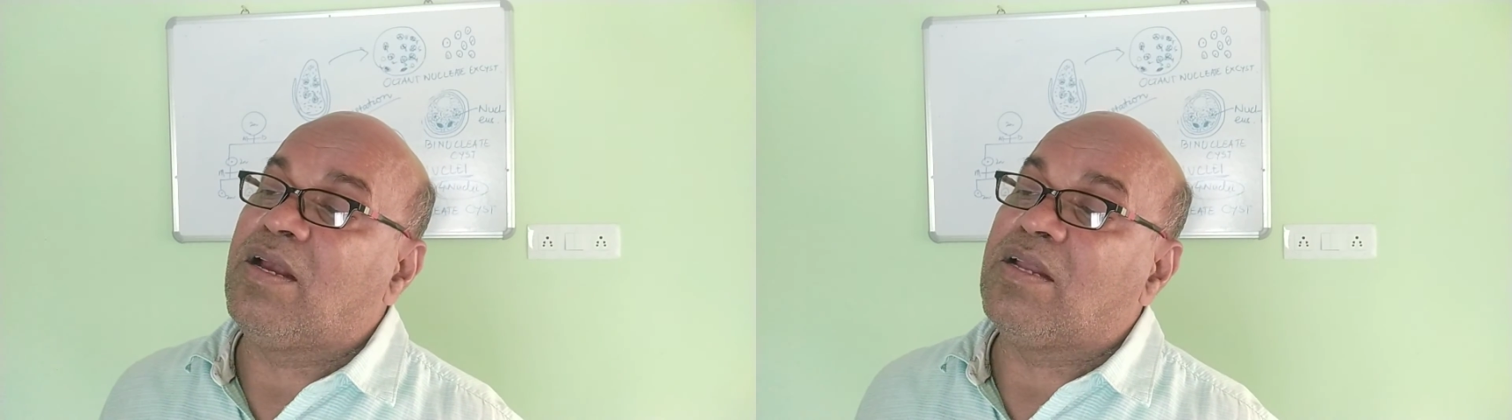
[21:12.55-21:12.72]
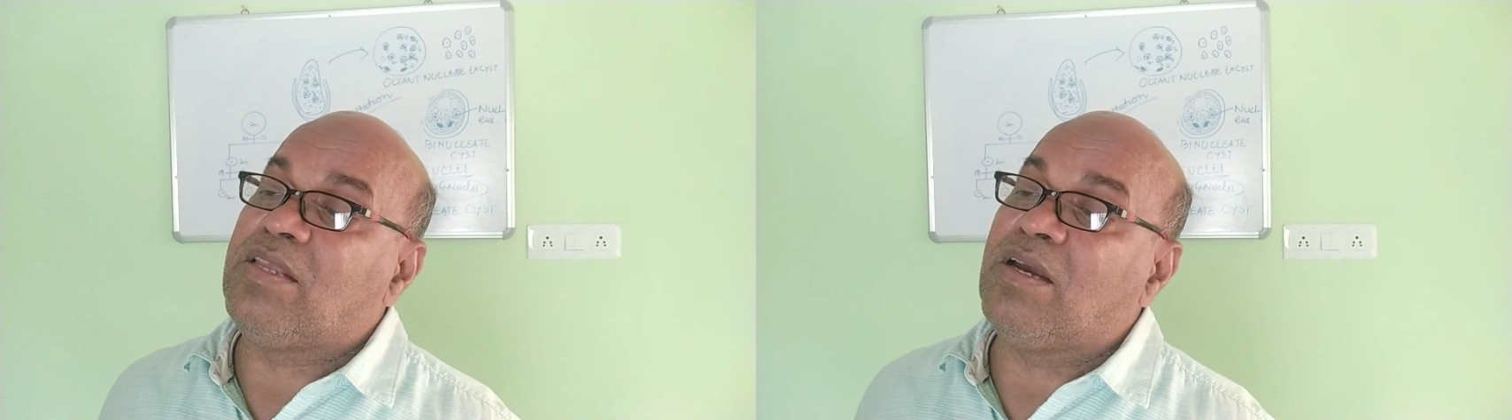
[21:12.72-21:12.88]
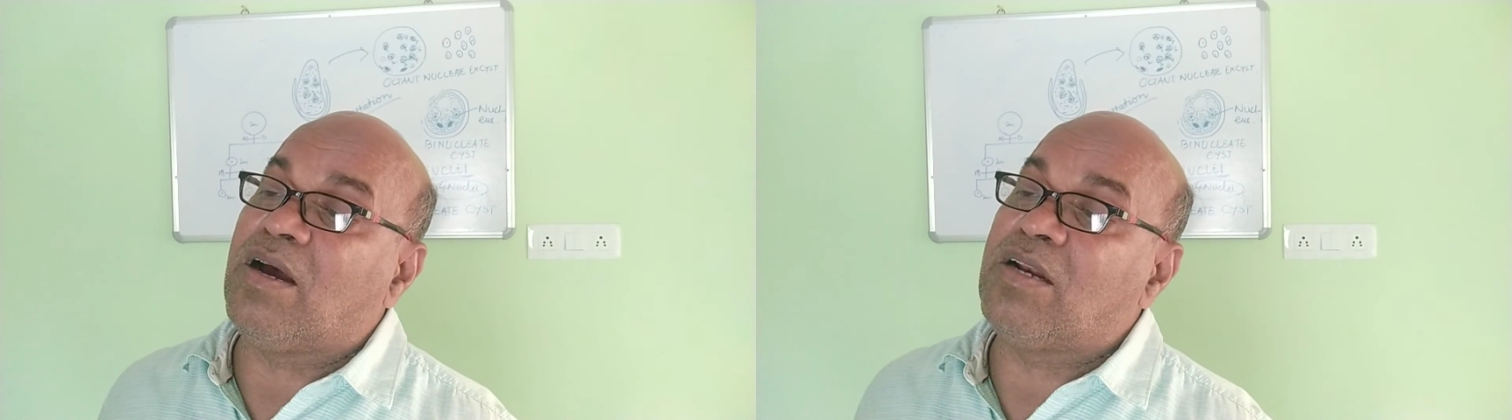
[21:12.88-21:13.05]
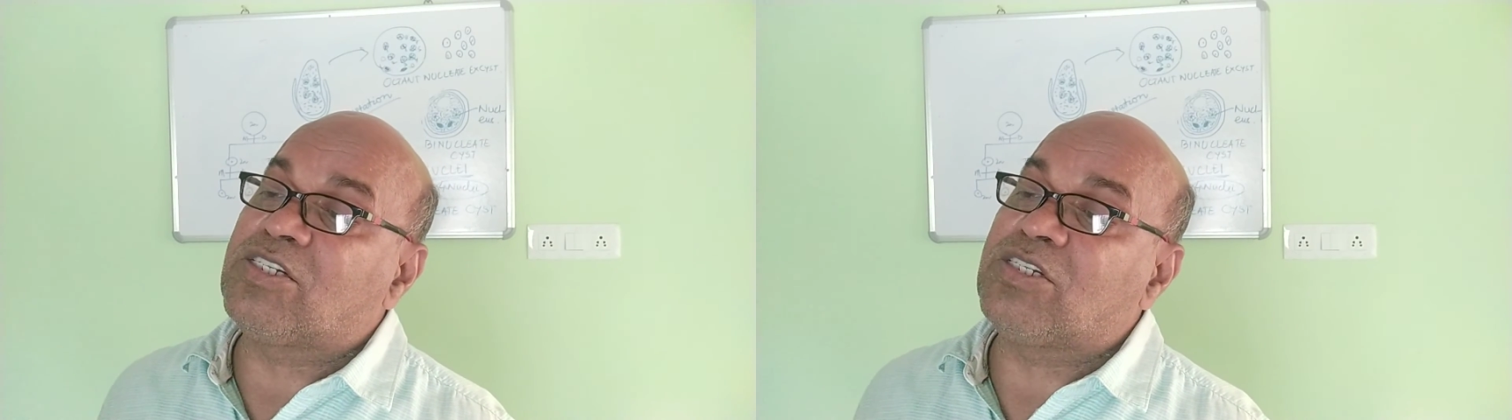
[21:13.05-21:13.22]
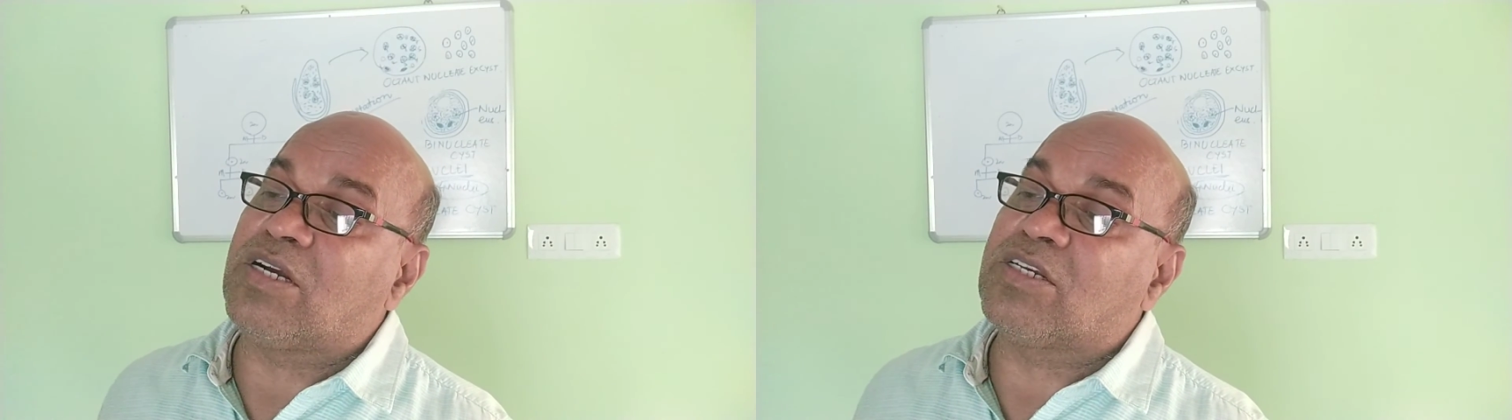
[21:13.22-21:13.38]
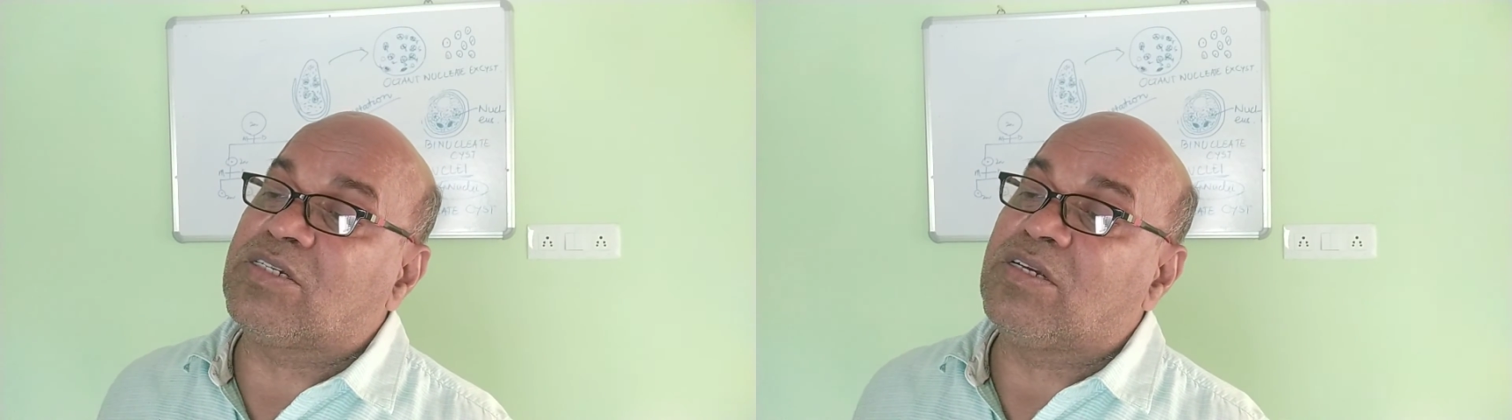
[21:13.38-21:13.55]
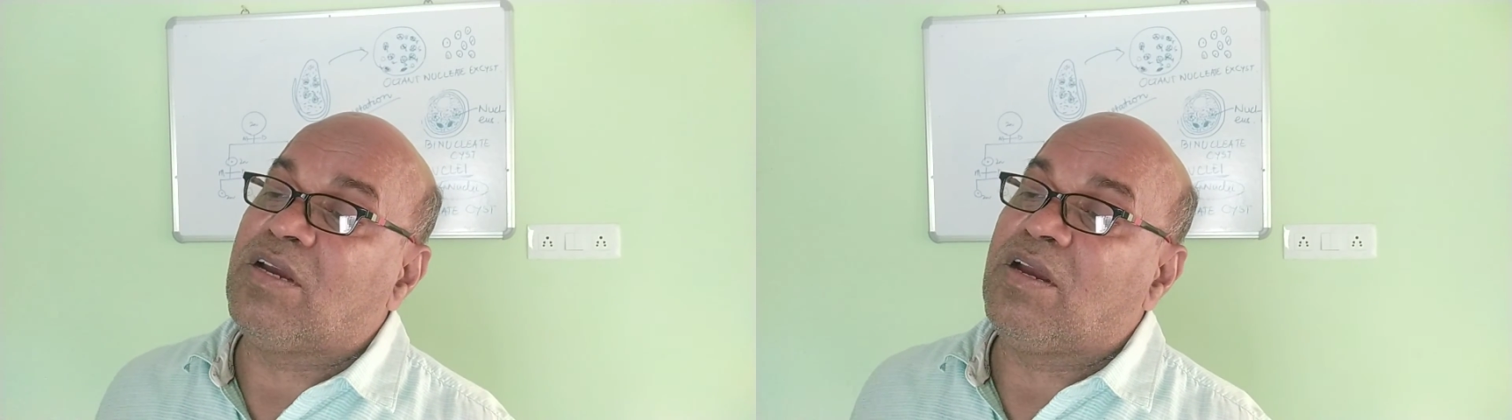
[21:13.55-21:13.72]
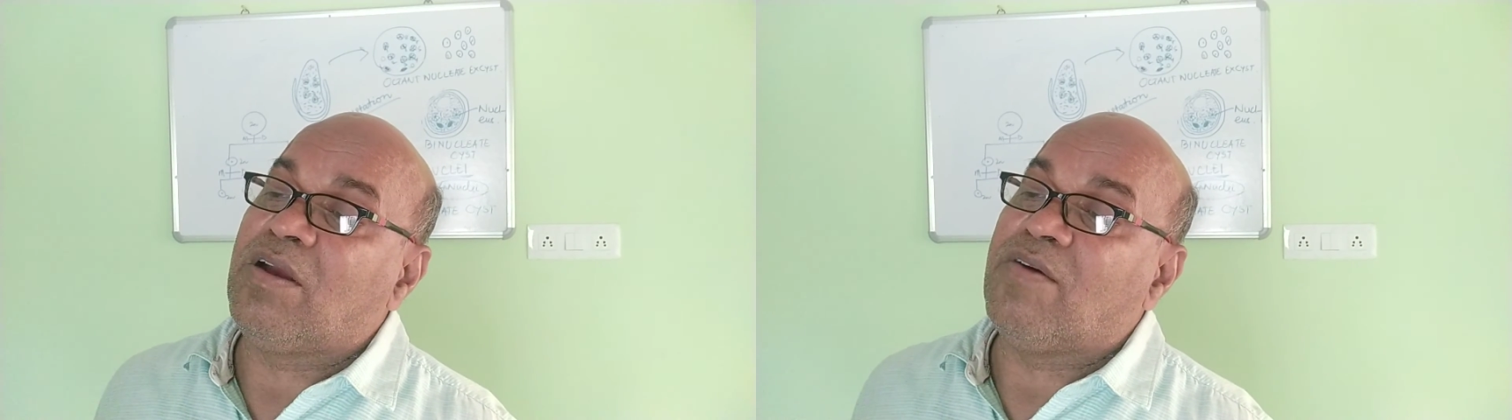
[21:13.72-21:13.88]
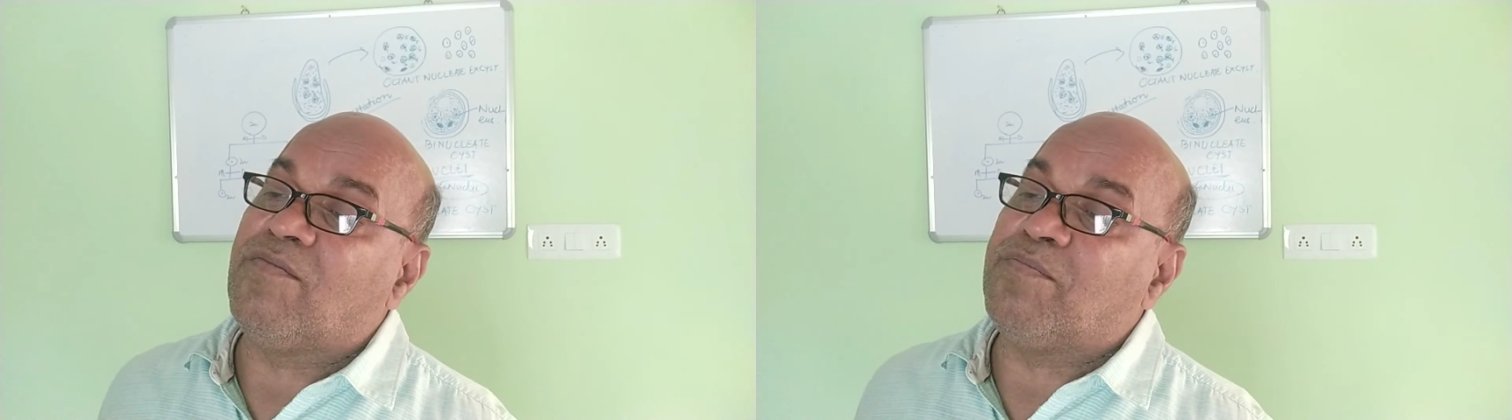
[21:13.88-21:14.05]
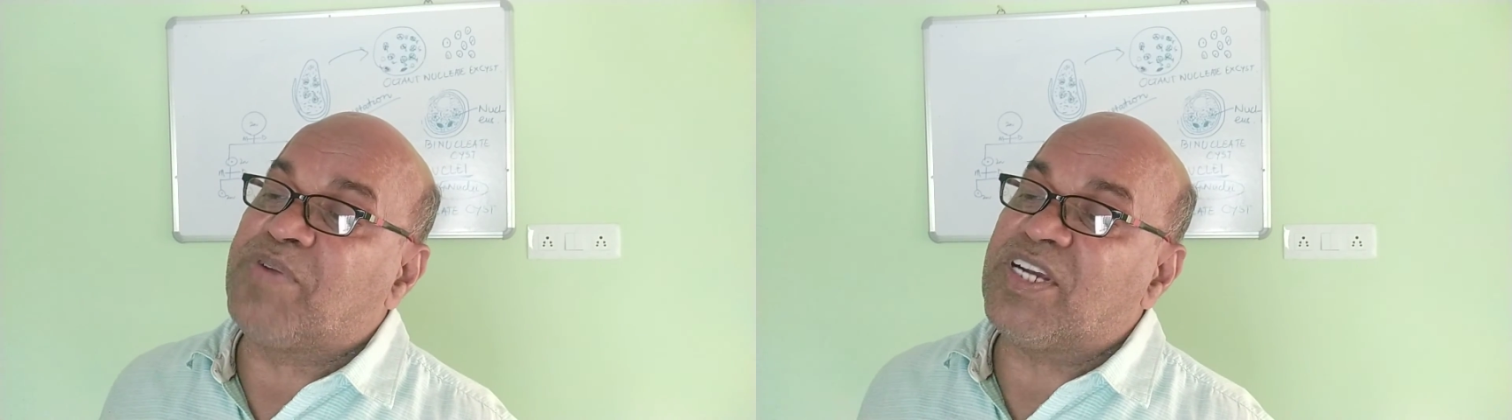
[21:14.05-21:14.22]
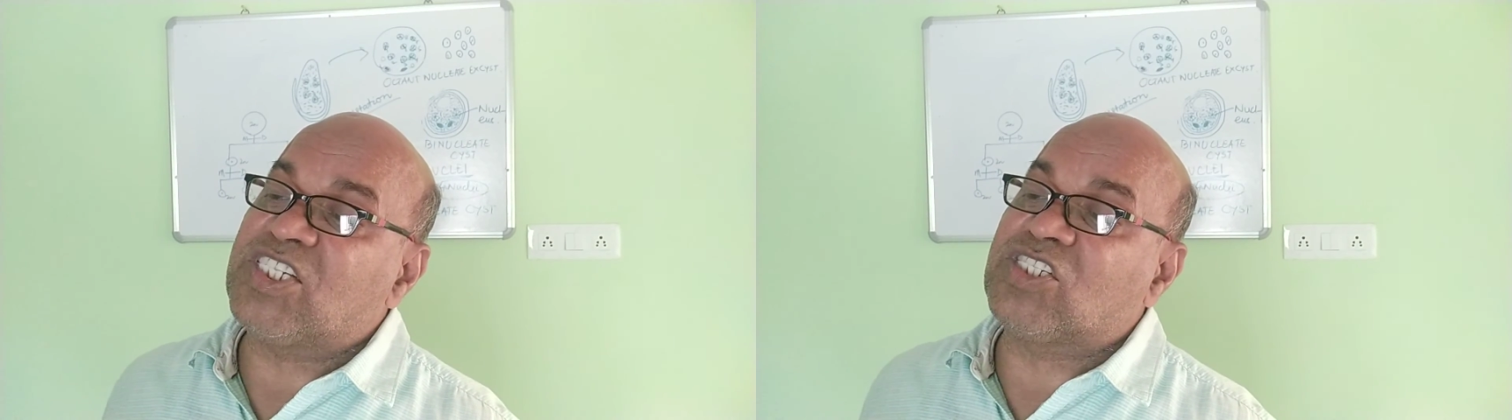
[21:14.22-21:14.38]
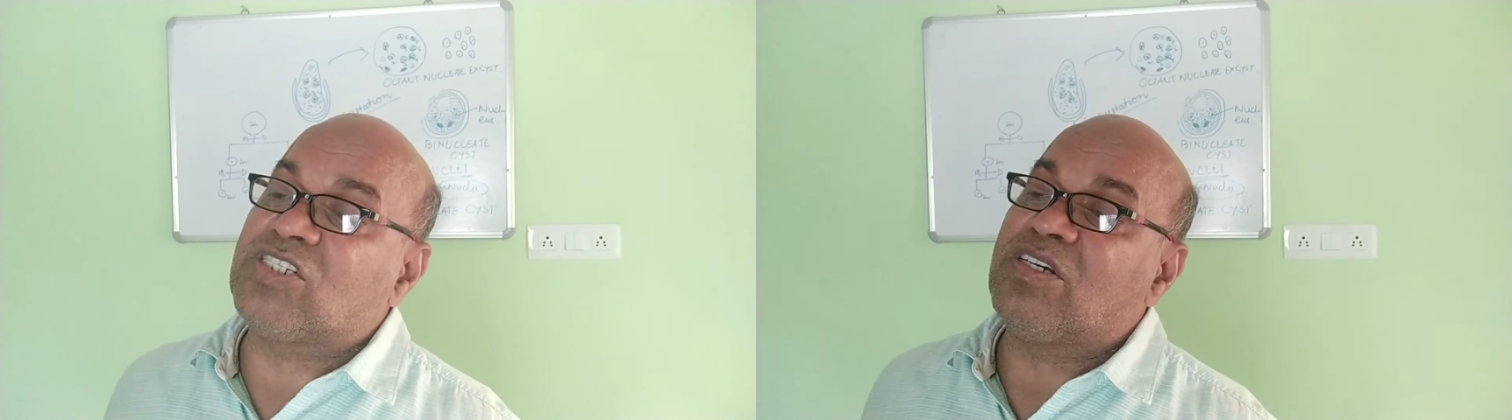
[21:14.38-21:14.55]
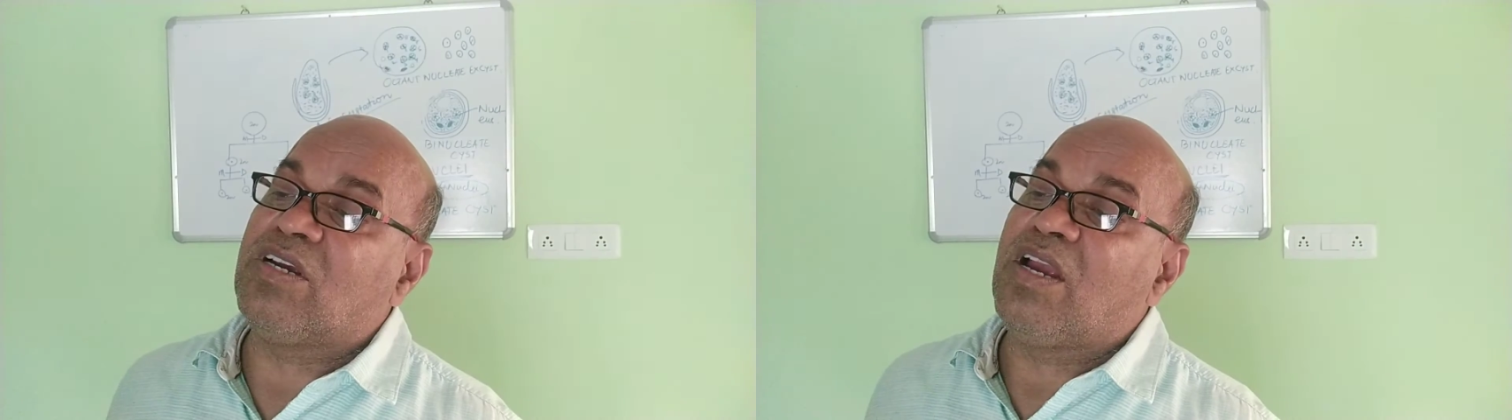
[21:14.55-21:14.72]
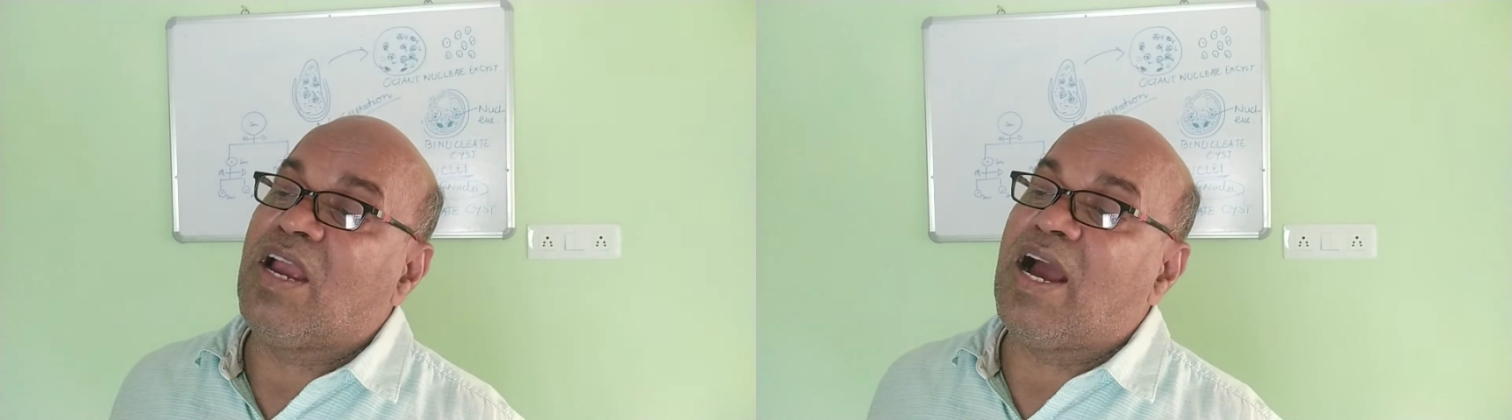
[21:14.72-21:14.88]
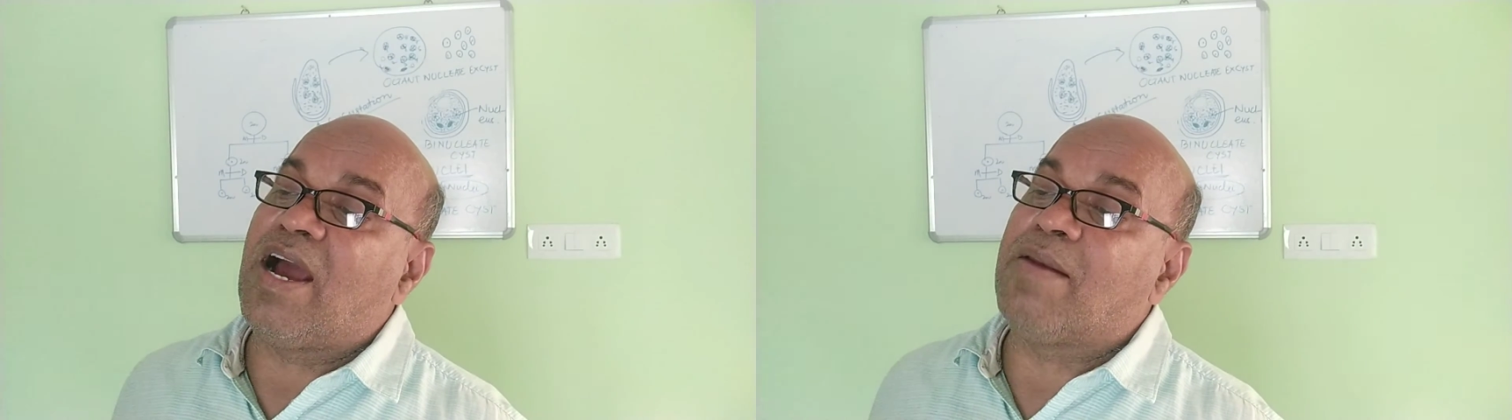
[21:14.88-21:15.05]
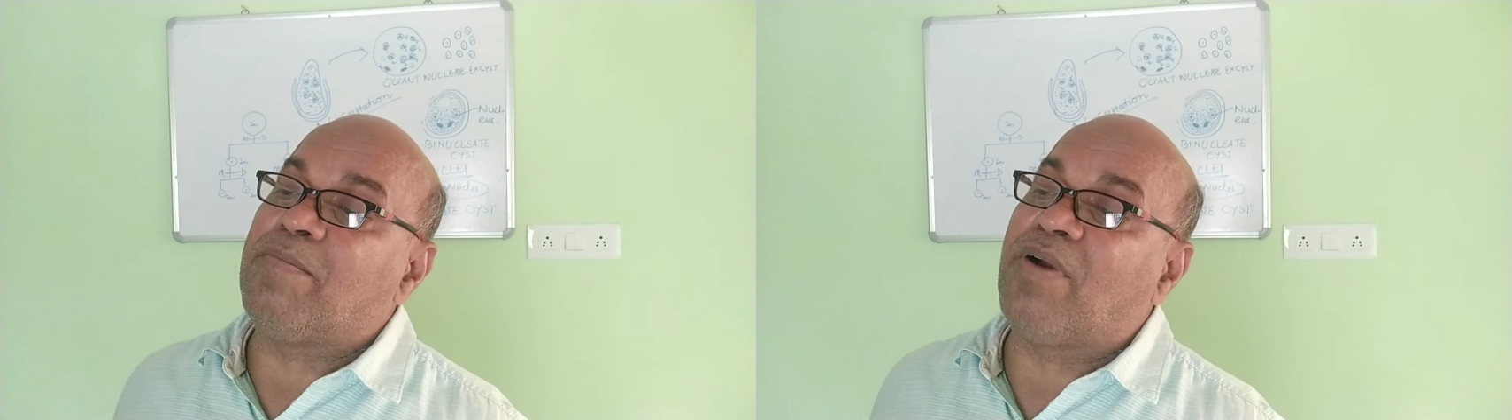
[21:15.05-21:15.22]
The ulcers burst and